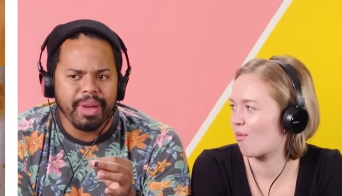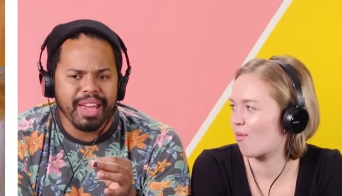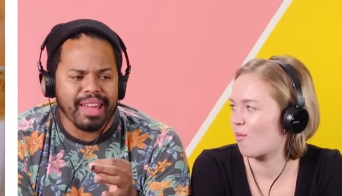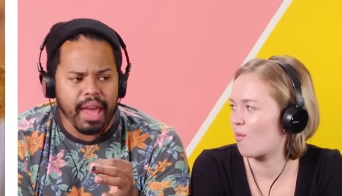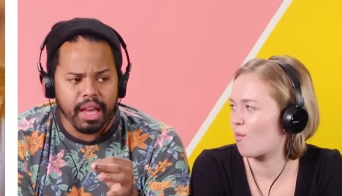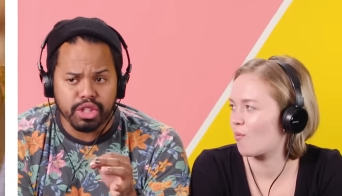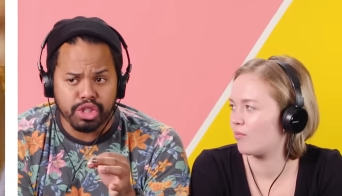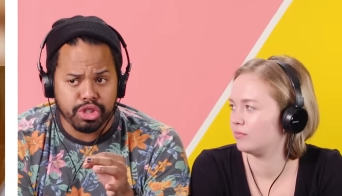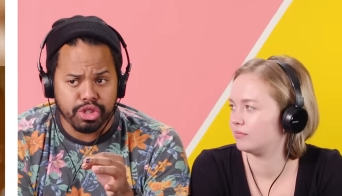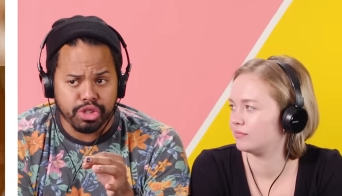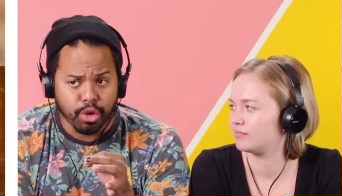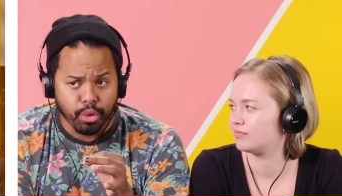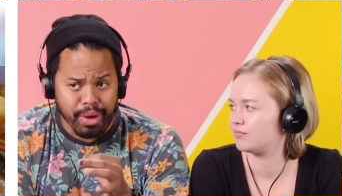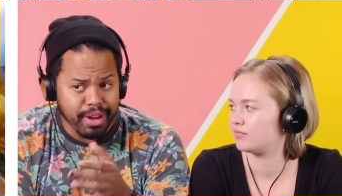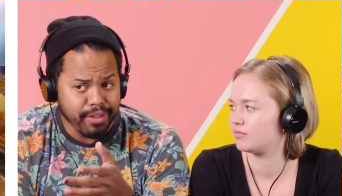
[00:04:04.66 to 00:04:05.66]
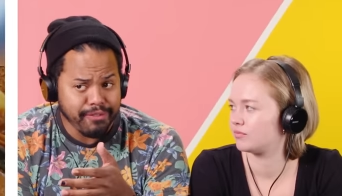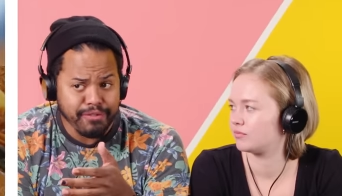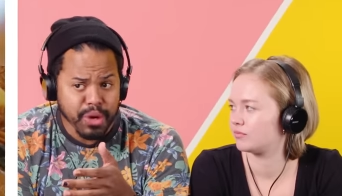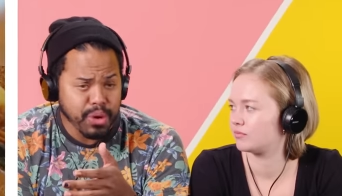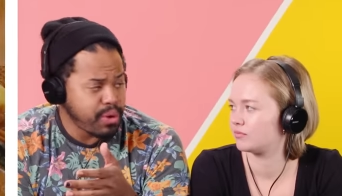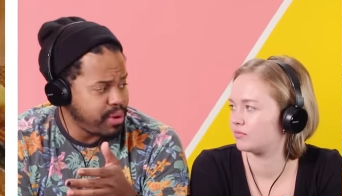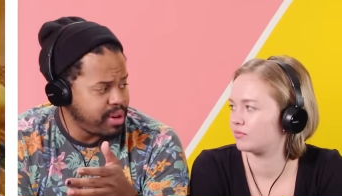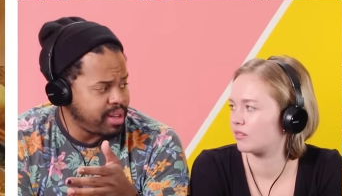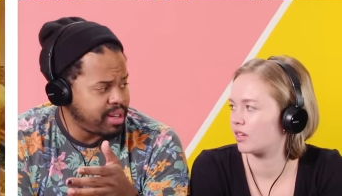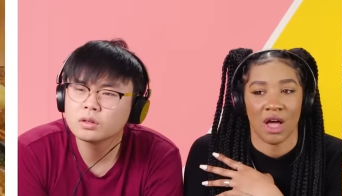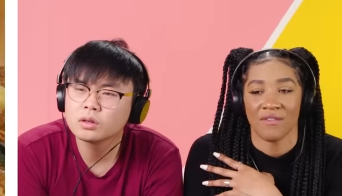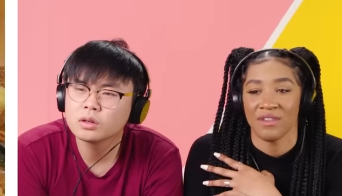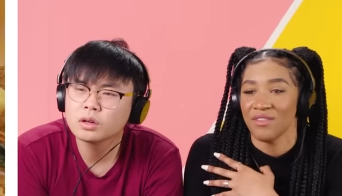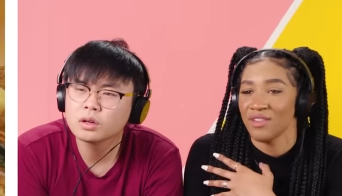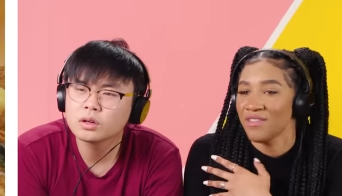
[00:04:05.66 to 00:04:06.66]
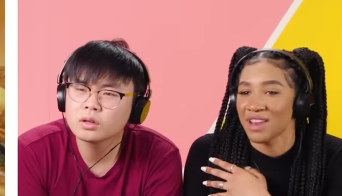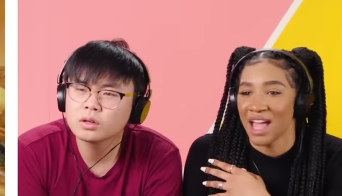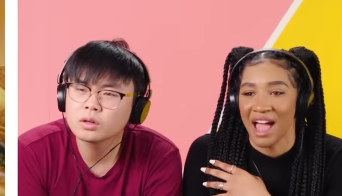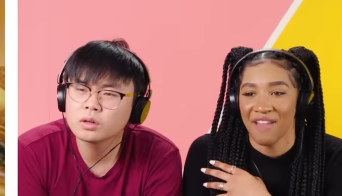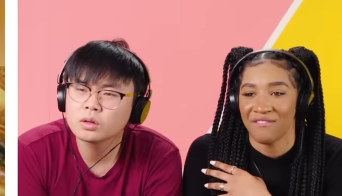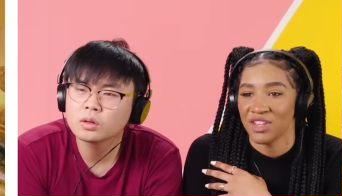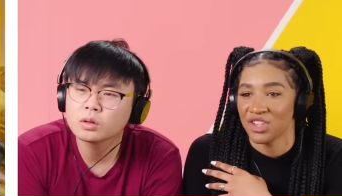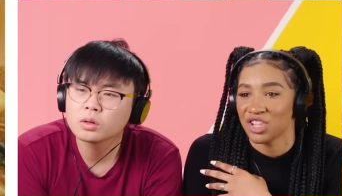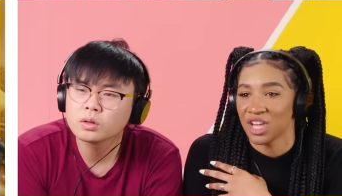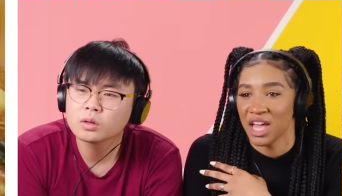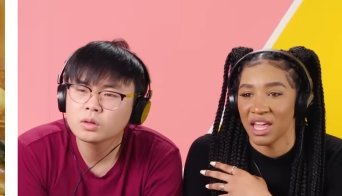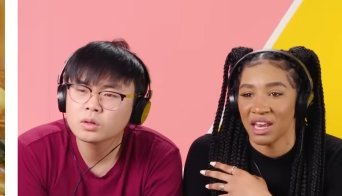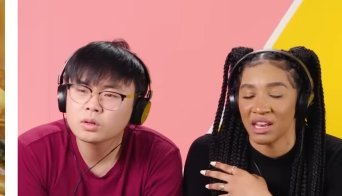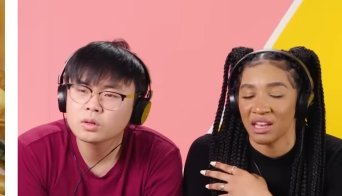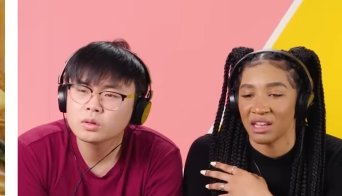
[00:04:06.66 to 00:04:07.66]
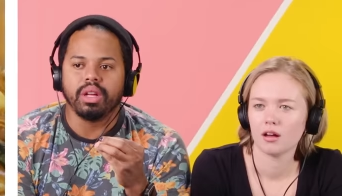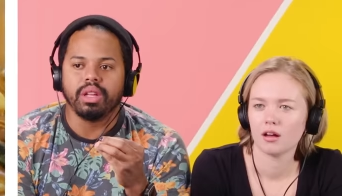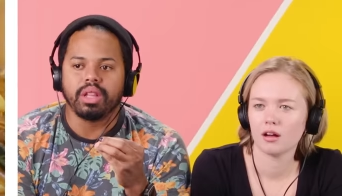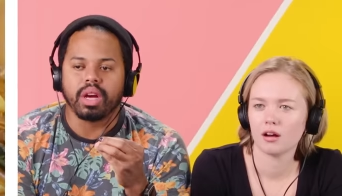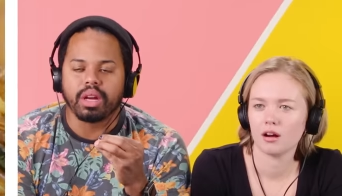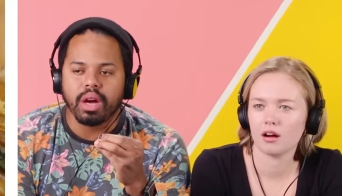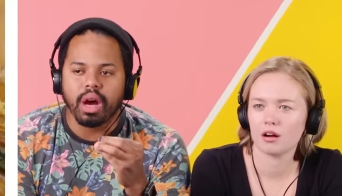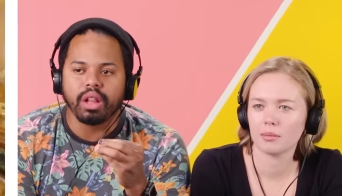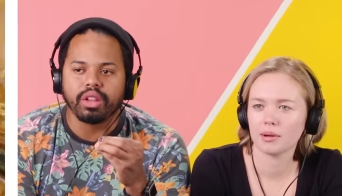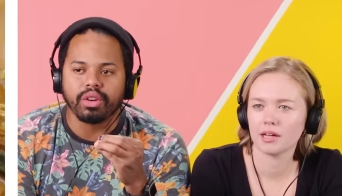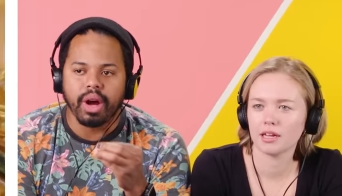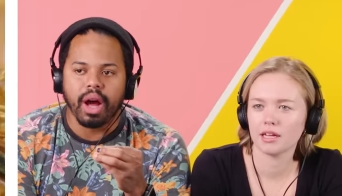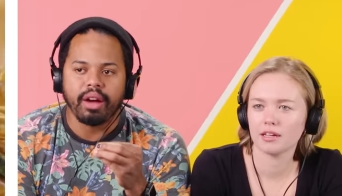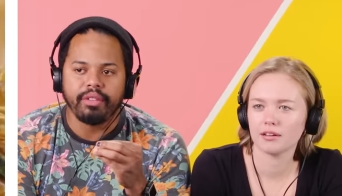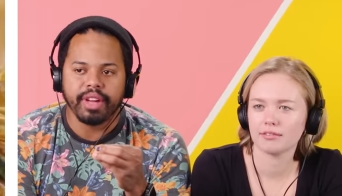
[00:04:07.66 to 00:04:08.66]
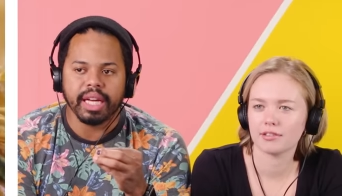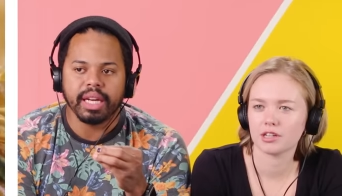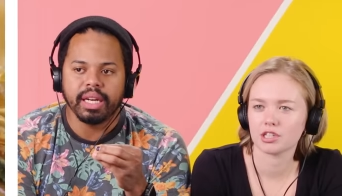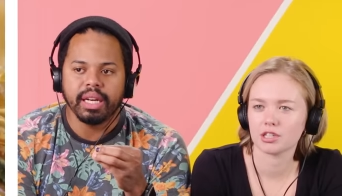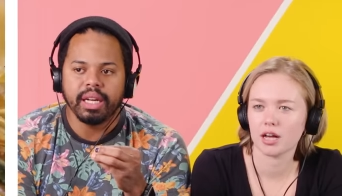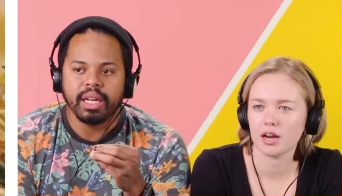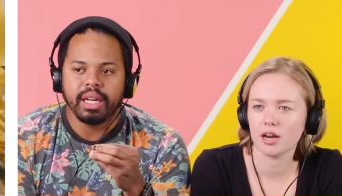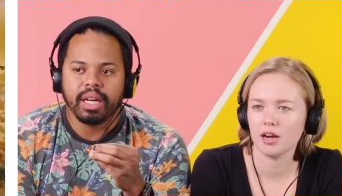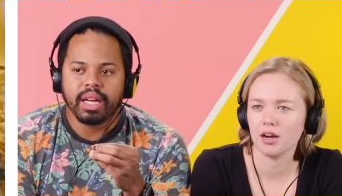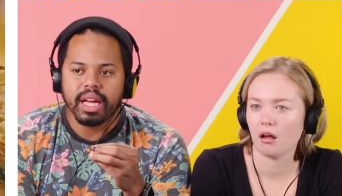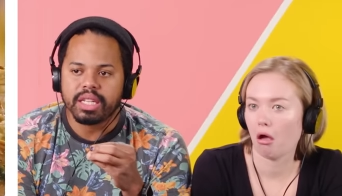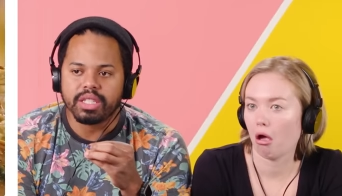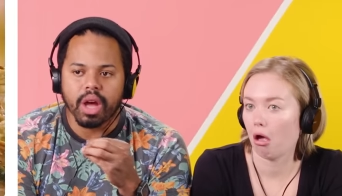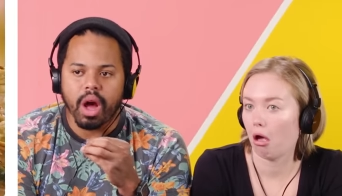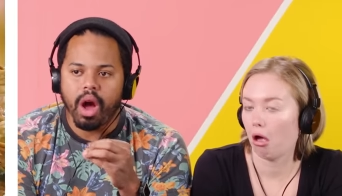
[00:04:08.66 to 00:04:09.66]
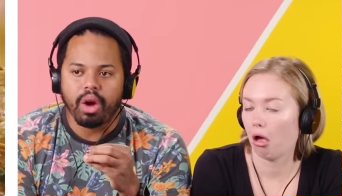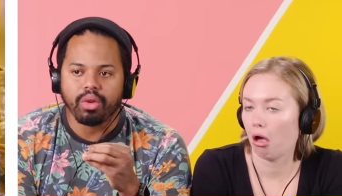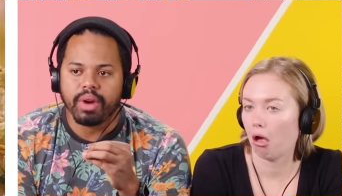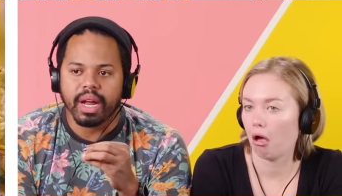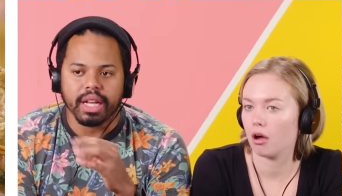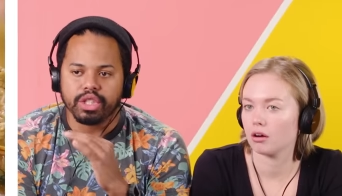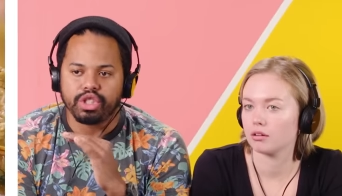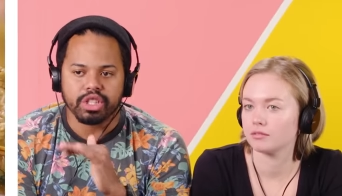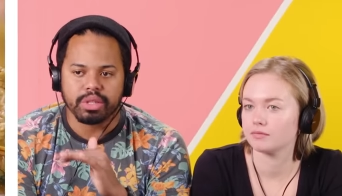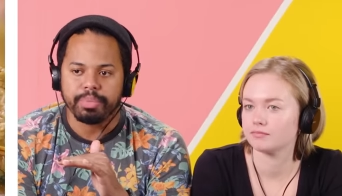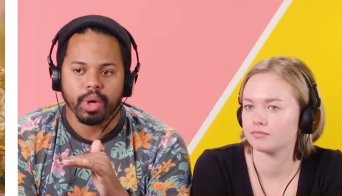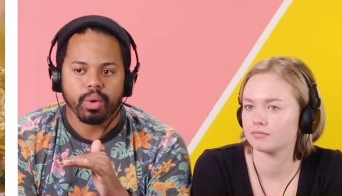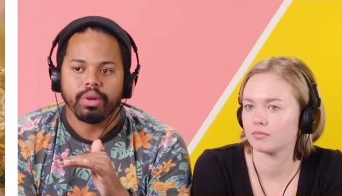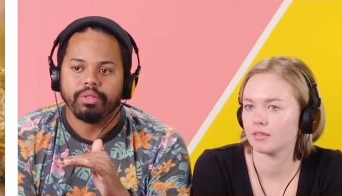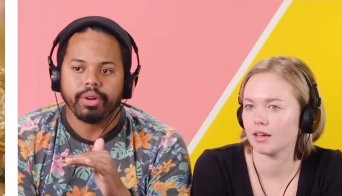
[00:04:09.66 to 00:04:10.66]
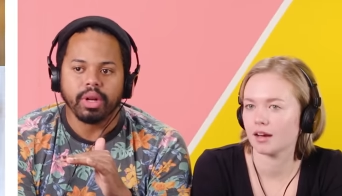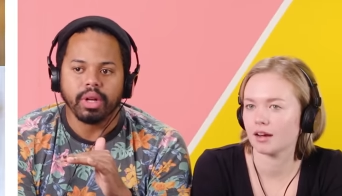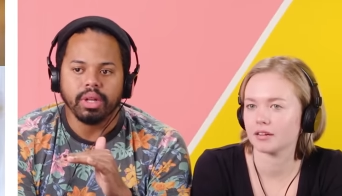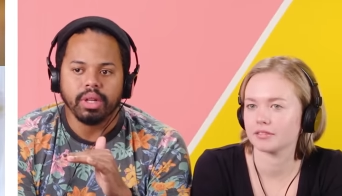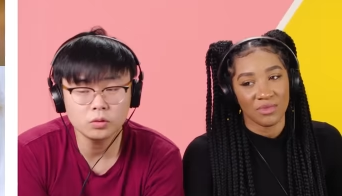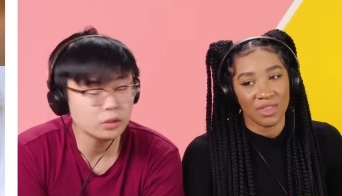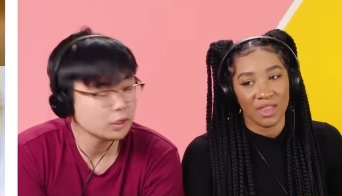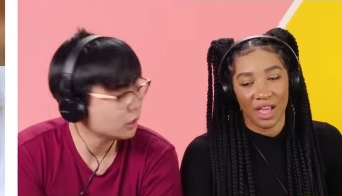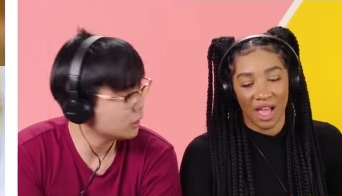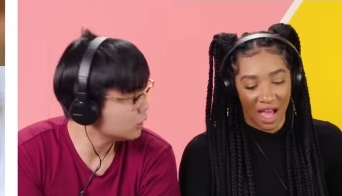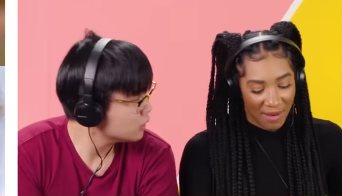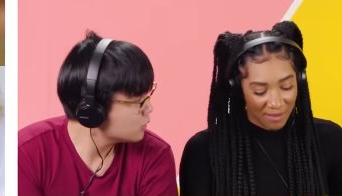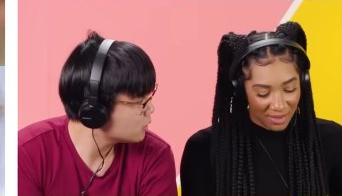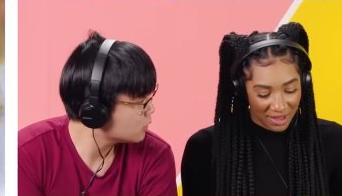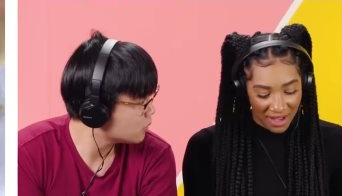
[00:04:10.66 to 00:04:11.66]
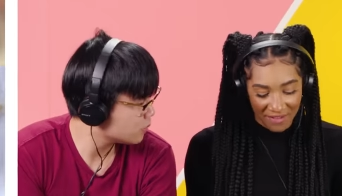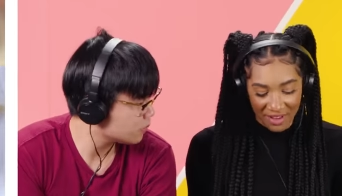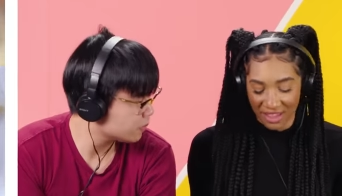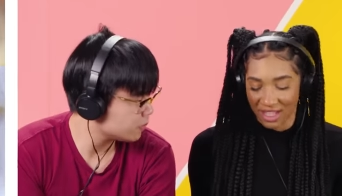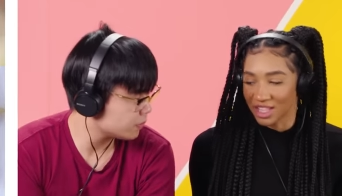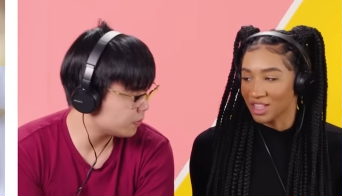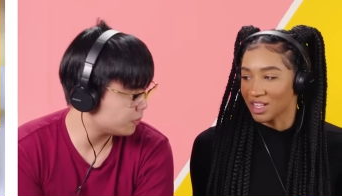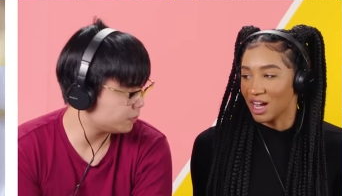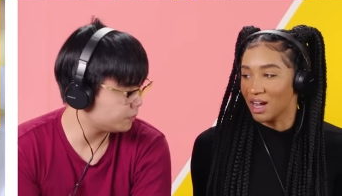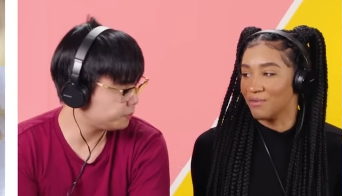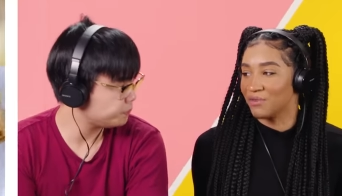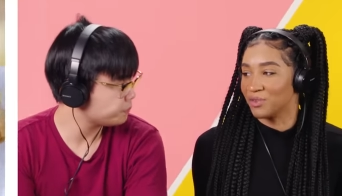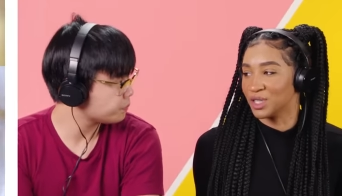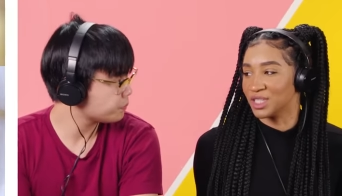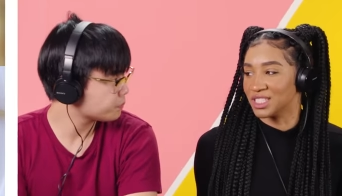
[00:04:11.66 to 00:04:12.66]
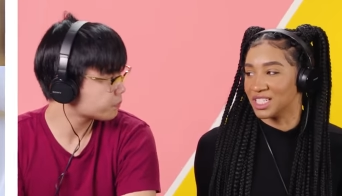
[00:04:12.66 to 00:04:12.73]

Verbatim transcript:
Speaker 1: being a street
Speaker 2: food. I've never even had fish head.
Speaker 1: The color of it is already just beautiful. Okay. I'm
Speaker 2: loving these comfort